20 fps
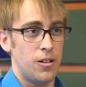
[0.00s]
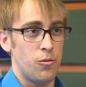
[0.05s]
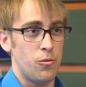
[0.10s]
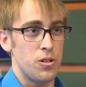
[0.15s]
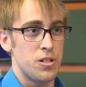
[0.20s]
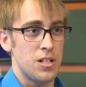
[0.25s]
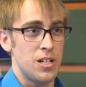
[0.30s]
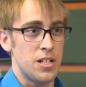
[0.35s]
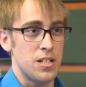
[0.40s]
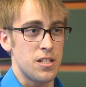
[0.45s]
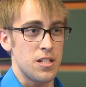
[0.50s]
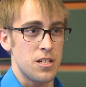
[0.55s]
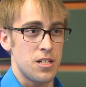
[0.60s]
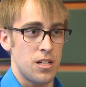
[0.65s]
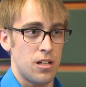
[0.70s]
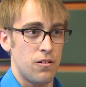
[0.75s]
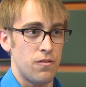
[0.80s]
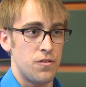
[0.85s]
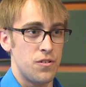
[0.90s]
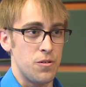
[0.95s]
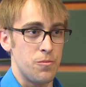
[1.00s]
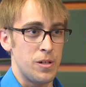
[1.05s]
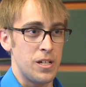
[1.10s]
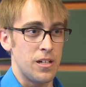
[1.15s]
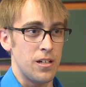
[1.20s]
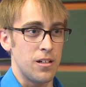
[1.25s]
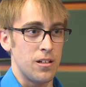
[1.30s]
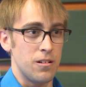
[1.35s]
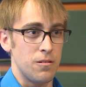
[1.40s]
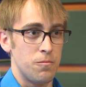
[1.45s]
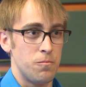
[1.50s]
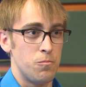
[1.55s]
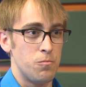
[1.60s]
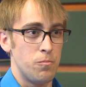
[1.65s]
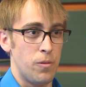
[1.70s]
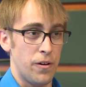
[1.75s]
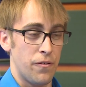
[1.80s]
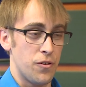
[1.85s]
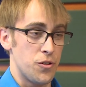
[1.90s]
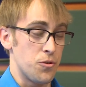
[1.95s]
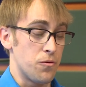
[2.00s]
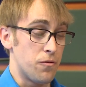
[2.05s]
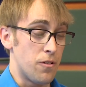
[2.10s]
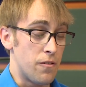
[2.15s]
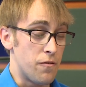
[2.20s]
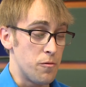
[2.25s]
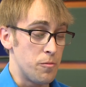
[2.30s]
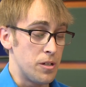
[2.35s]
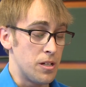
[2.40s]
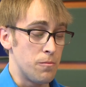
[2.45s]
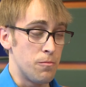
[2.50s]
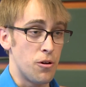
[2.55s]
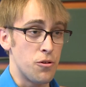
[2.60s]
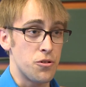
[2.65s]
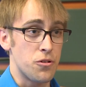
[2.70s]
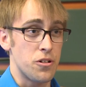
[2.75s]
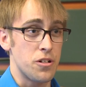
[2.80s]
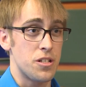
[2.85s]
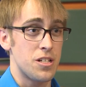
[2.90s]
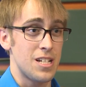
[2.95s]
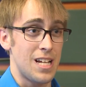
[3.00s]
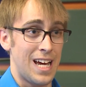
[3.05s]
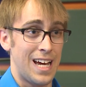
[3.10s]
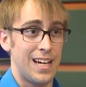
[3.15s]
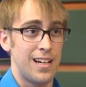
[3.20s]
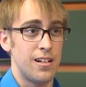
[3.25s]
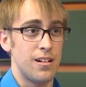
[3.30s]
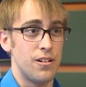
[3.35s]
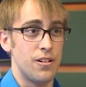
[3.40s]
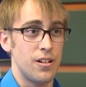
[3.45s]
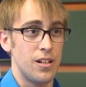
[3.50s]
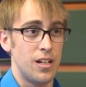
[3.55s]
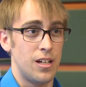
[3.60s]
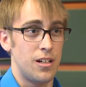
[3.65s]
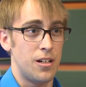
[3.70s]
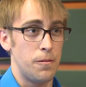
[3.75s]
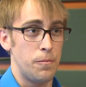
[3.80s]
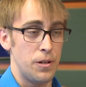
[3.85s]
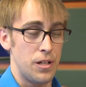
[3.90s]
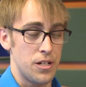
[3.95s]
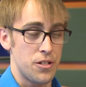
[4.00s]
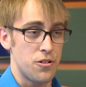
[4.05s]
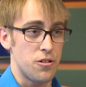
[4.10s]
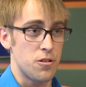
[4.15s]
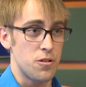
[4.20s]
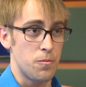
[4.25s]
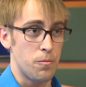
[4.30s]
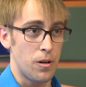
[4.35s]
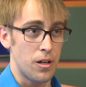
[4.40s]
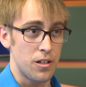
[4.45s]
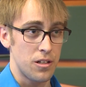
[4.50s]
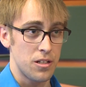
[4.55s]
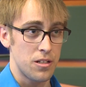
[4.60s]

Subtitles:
which lends itself to being beneficial for everybody, motorists and pedestrians and